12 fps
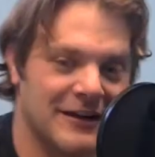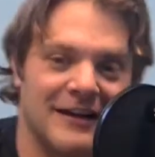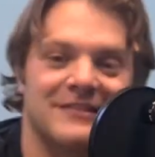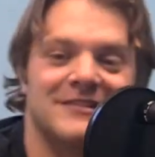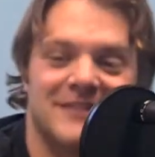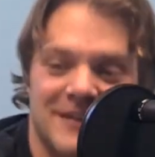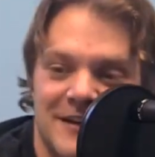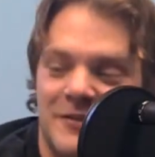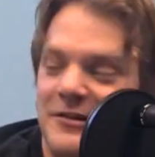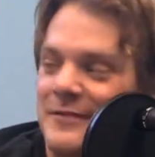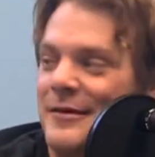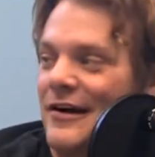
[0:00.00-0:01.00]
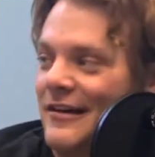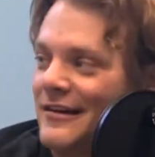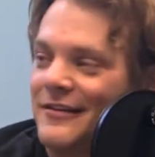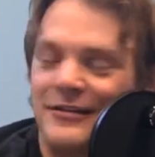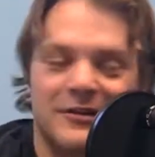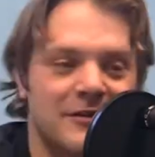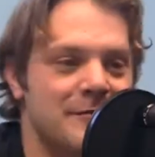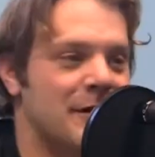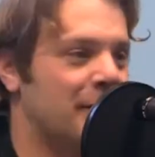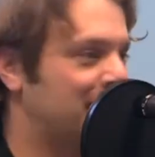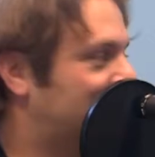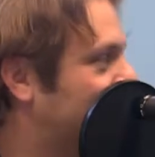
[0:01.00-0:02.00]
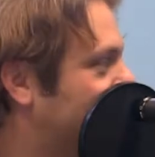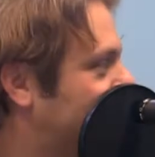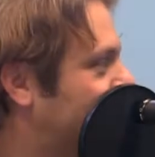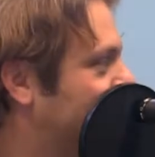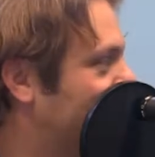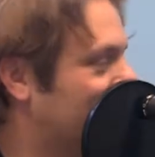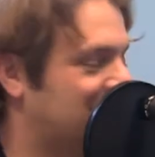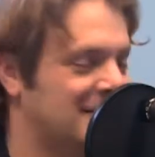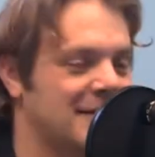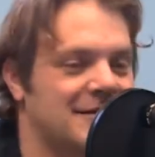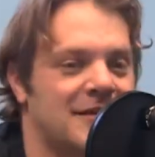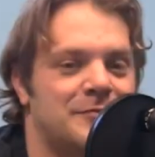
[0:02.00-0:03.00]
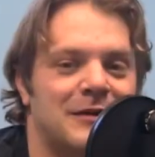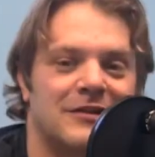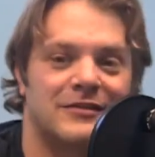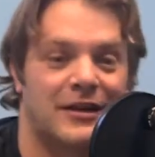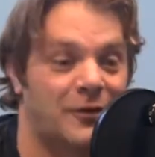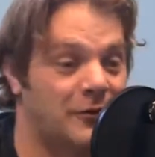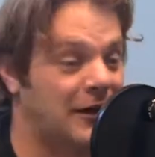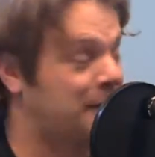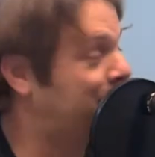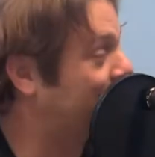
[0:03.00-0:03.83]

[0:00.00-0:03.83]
yeah, just any cream ale. I love a cream ale because Max says that's because I don't like